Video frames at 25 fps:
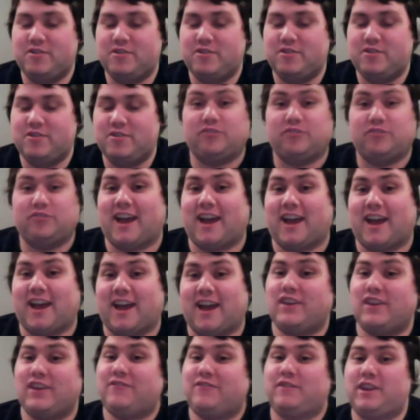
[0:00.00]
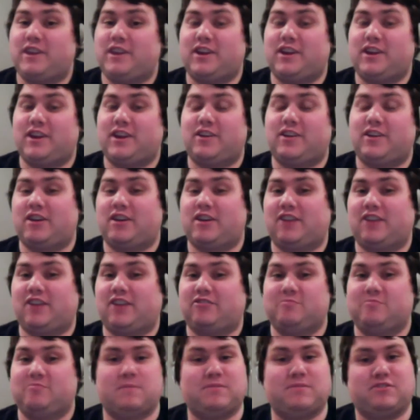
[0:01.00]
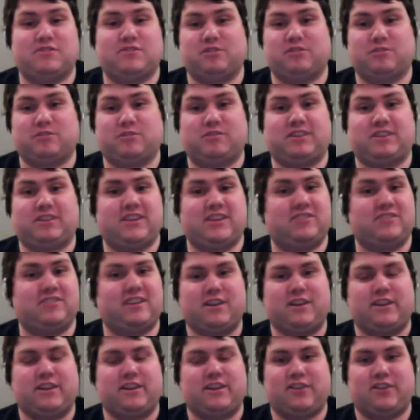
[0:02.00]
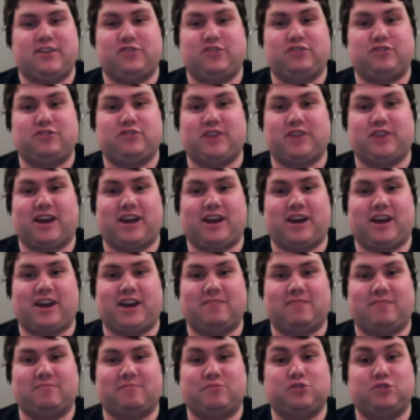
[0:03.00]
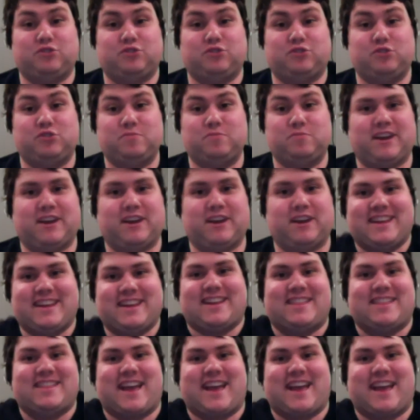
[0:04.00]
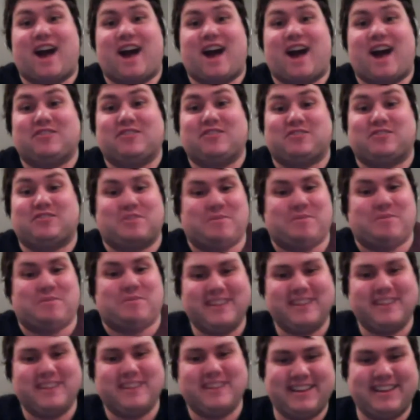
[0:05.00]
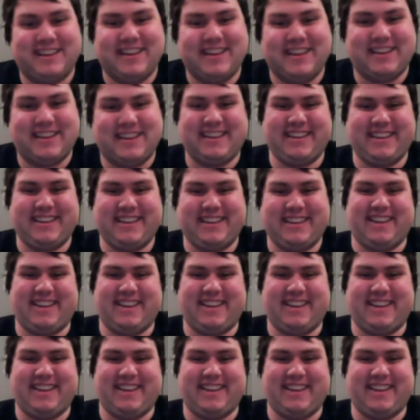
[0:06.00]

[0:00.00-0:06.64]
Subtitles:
If we get her a costume, maybe she'll teach Zumba in that costume in the sport.